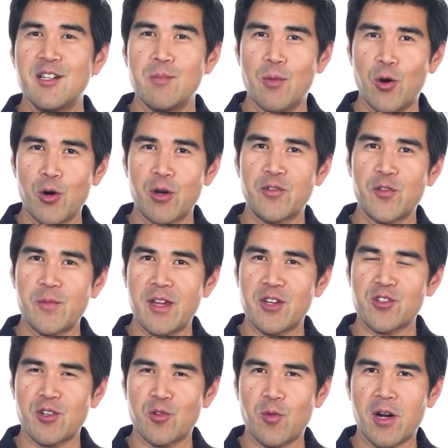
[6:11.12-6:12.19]
More
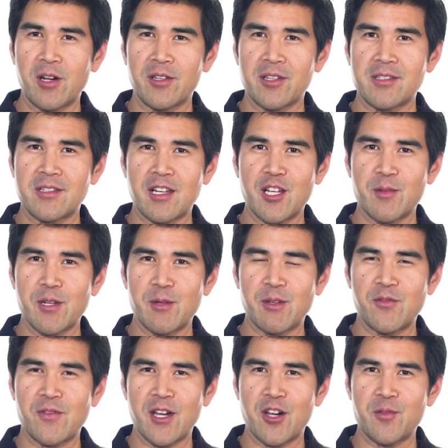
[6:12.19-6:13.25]
information on wireless setup can
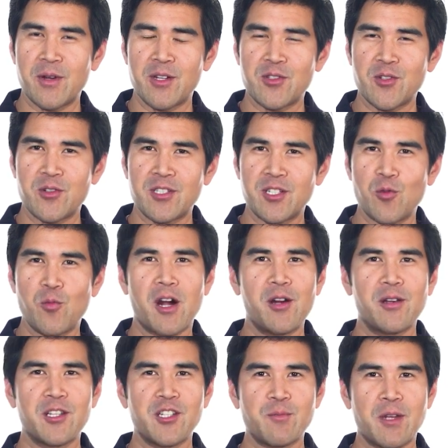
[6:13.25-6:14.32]
be found by searching
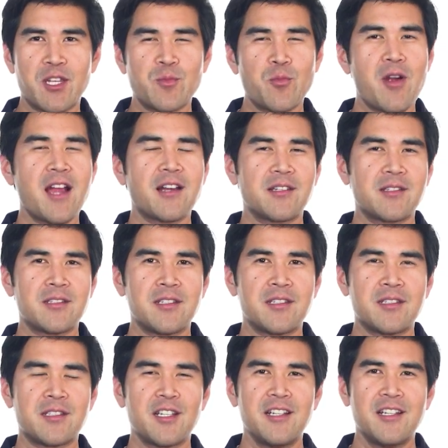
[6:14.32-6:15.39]
Wireless Best
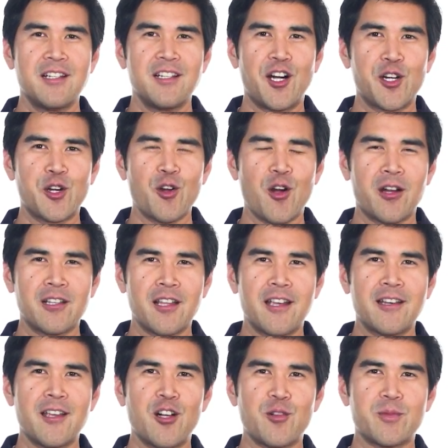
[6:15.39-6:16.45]
Practices on our
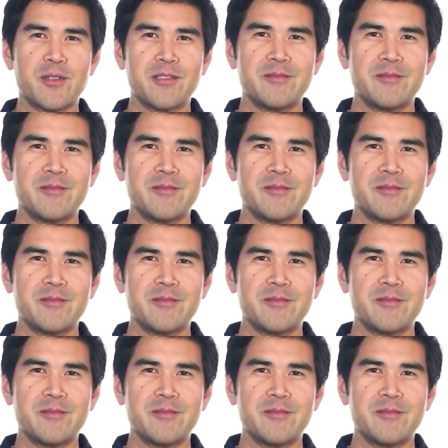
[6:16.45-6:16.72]
online help.